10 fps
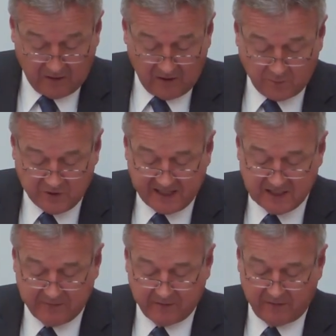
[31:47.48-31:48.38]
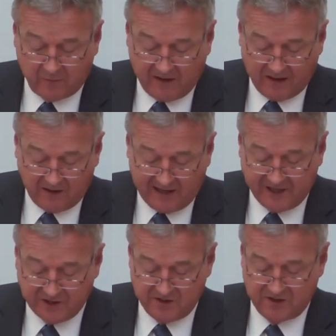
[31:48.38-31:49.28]
The objective of the
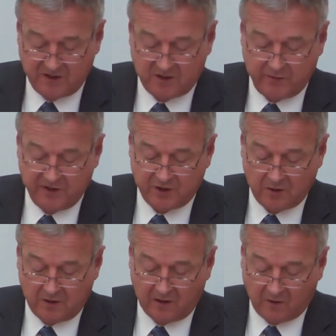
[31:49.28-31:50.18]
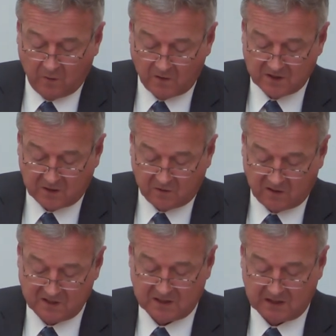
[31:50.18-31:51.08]
regulations is to ensure that courts across